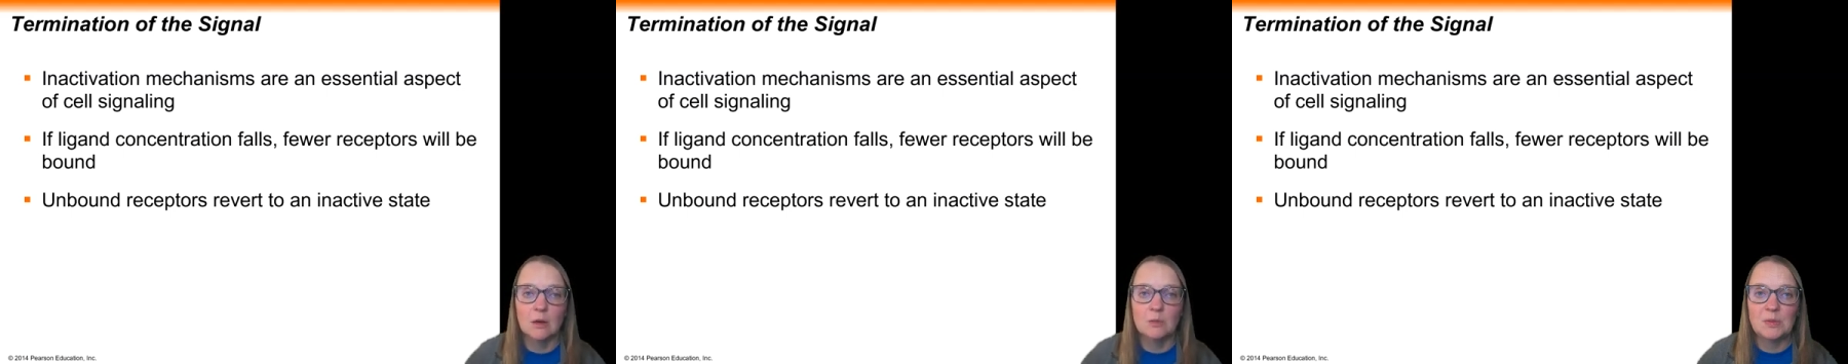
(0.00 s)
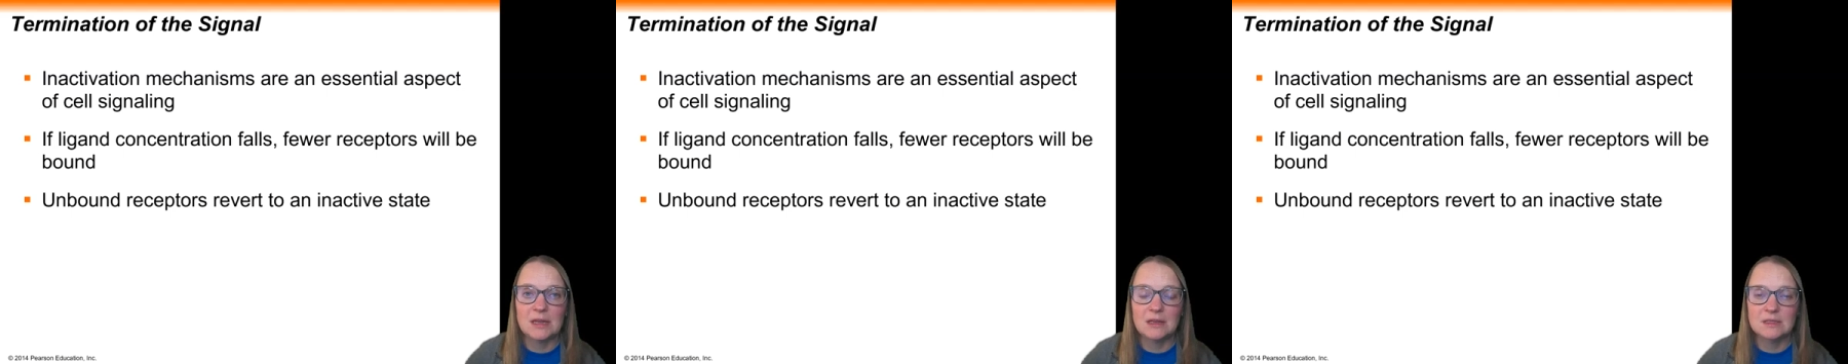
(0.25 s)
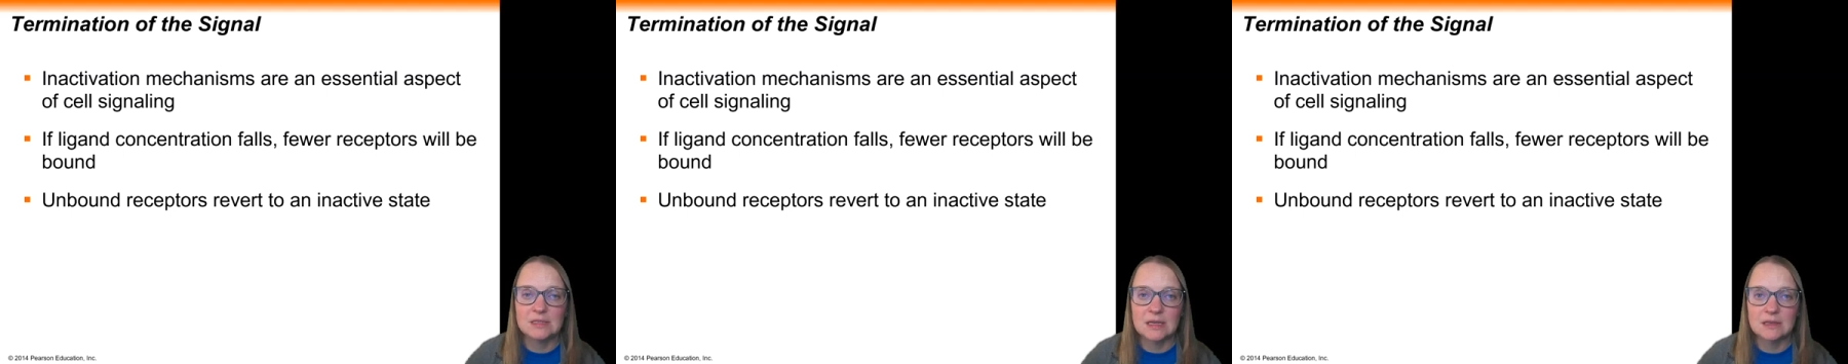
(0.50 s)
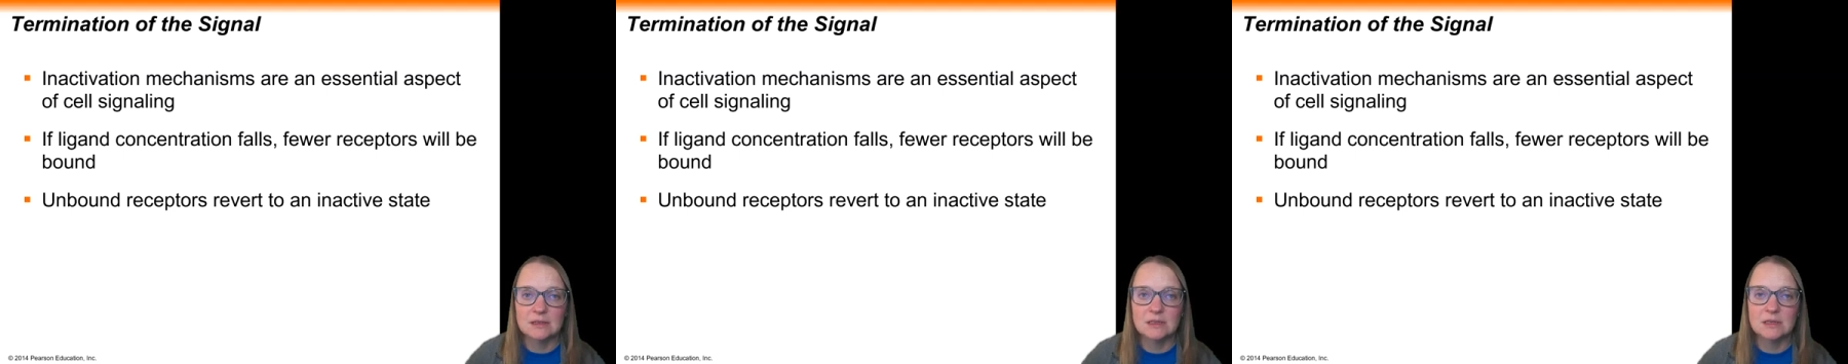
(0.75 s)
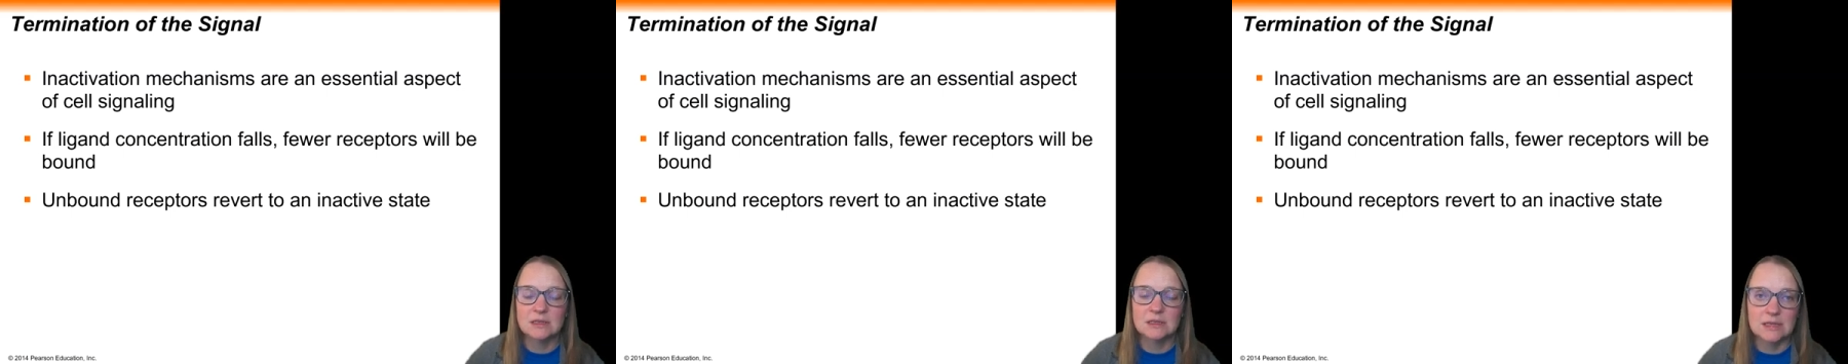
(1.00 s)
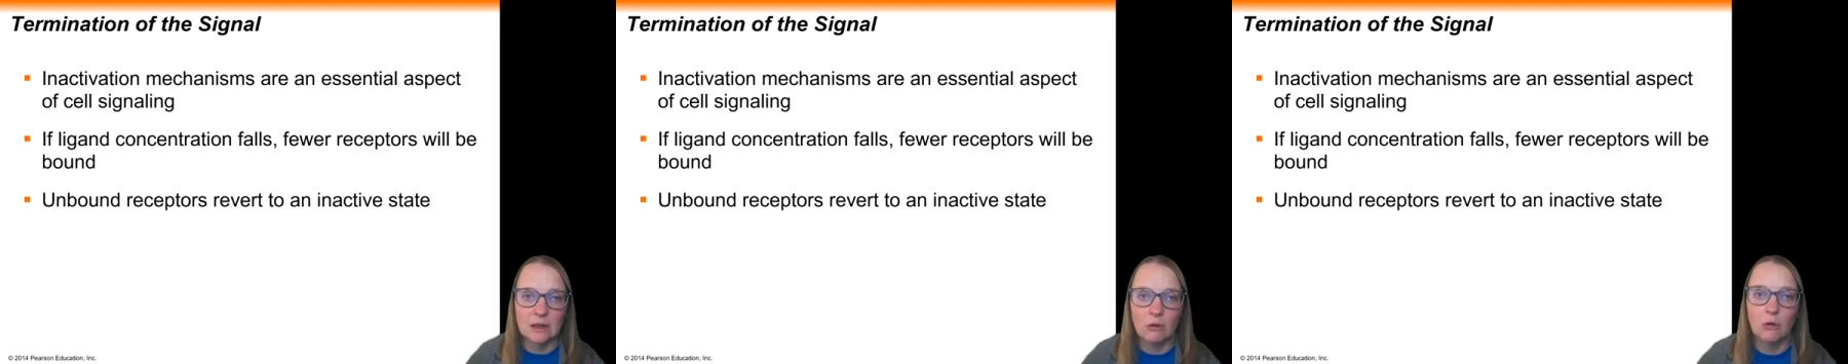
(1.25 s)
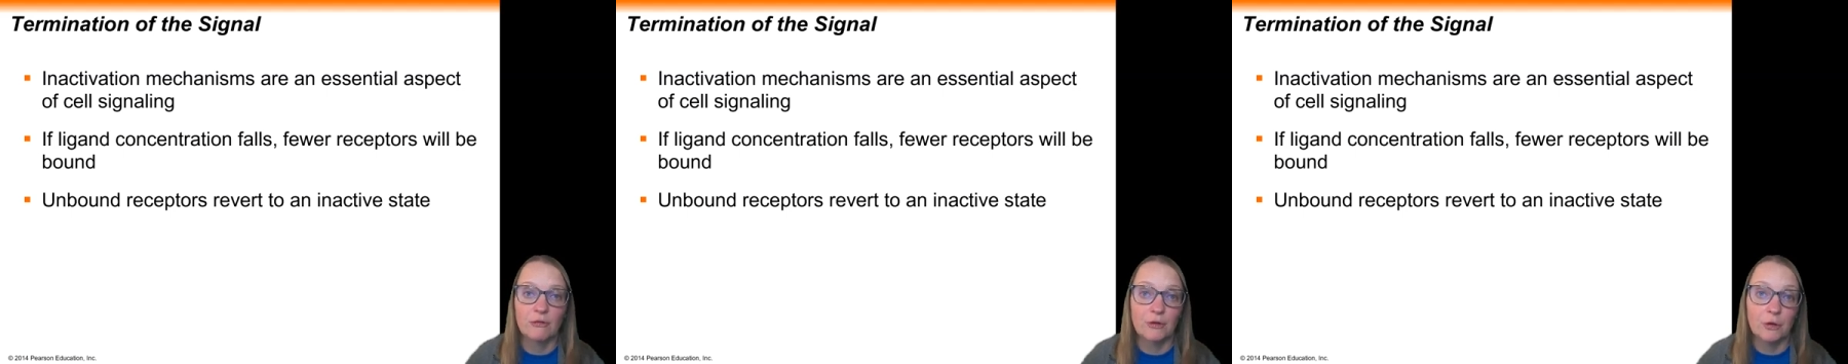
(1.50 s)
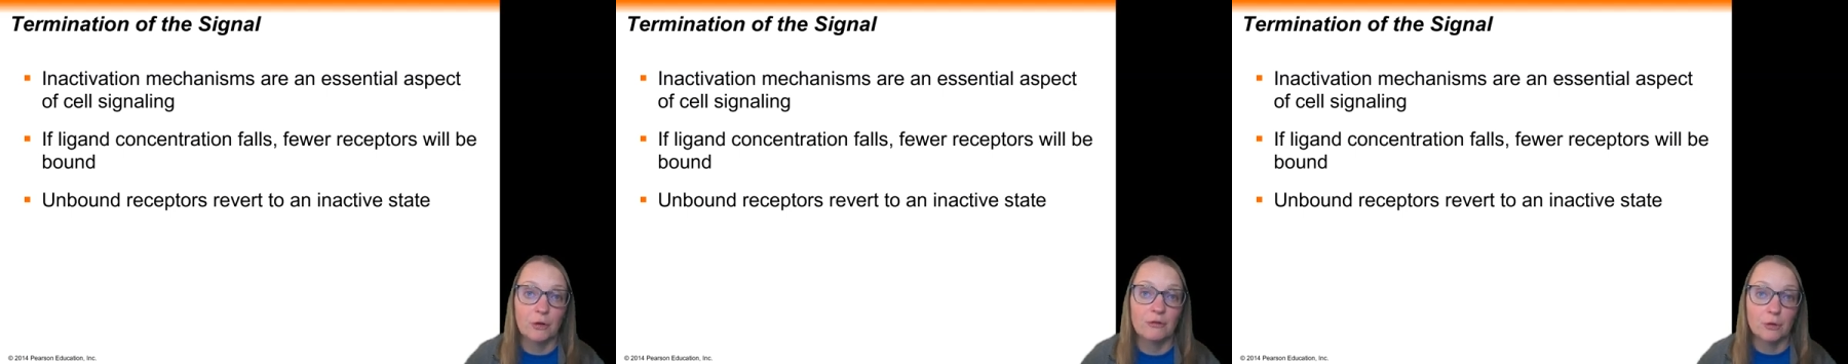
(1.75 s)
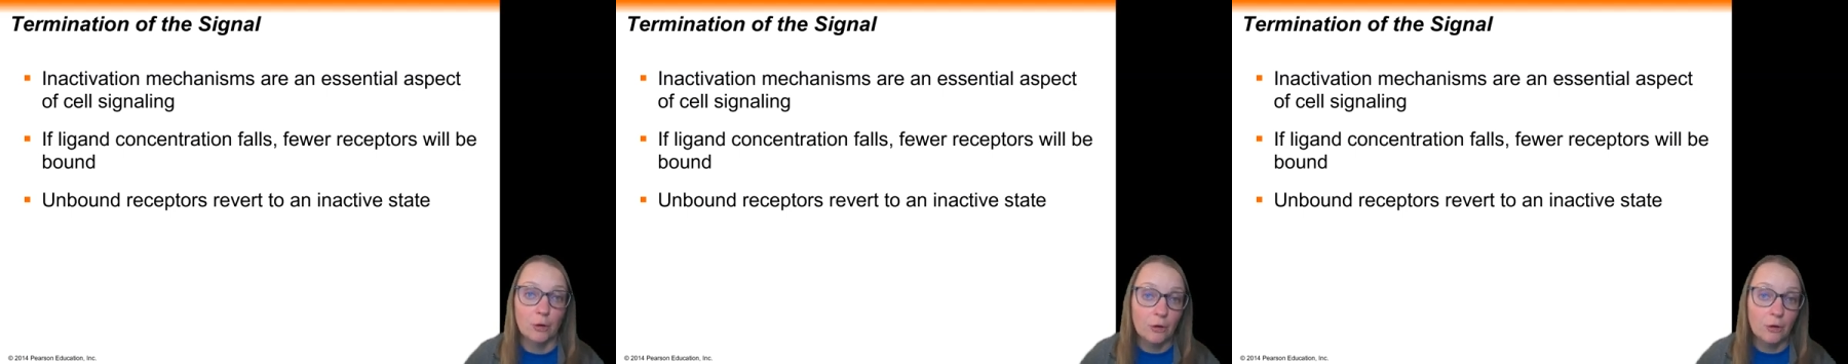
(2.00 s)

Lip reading: being sent to the cell over and over and